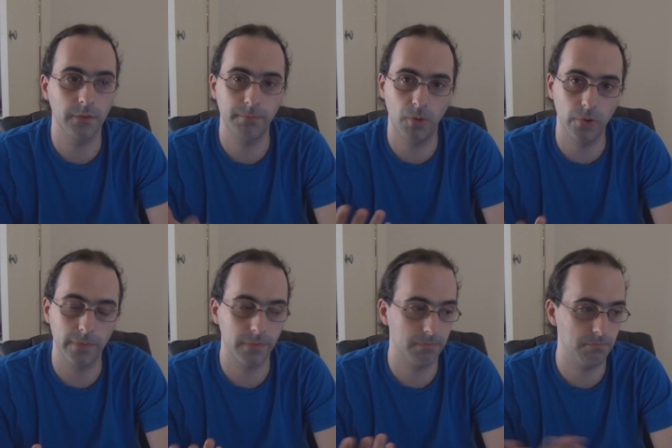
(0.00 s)
I've
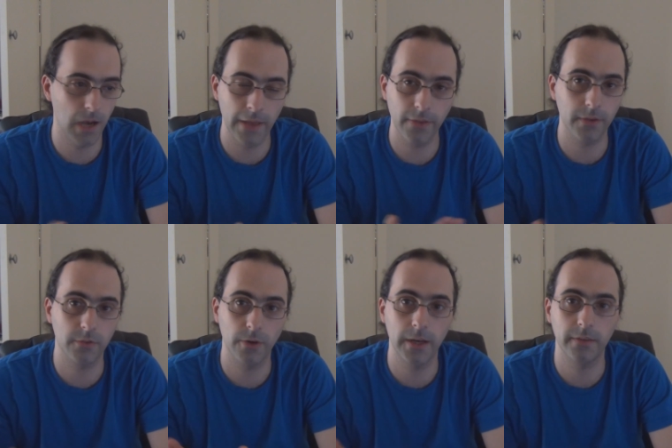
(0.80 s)
bought other
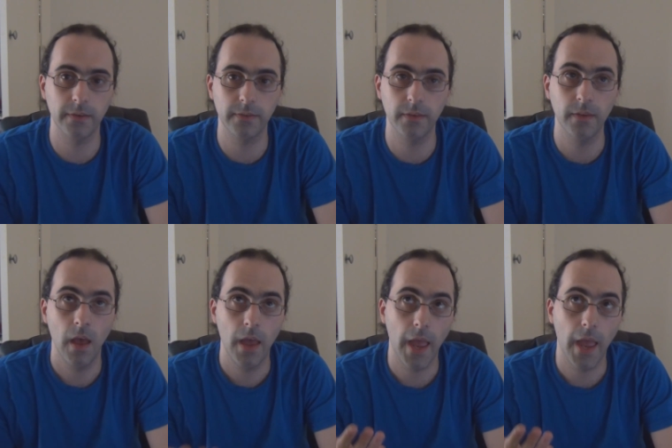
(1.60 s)
transistors.